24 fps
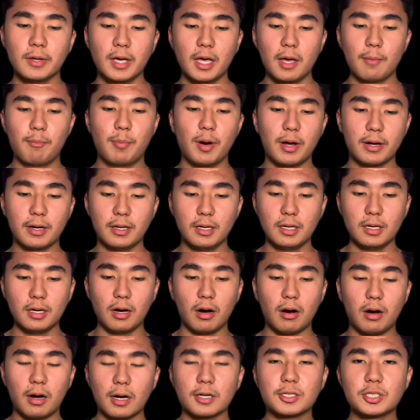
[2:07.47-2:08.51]
But
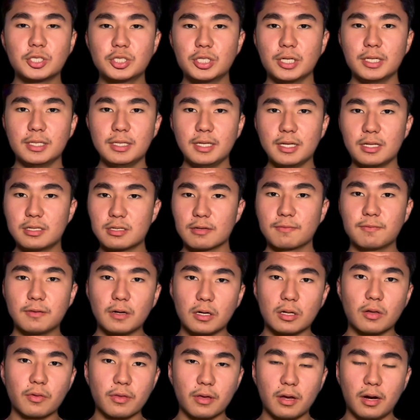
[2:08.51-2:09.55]
oxygen needs to
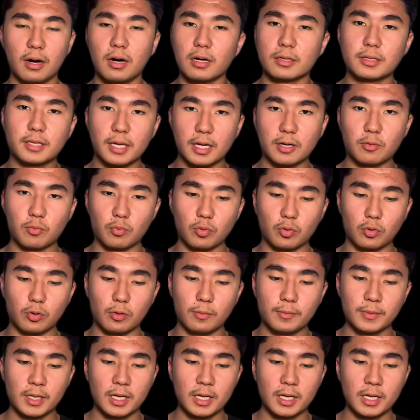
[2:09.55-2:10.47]
follow the octet rule.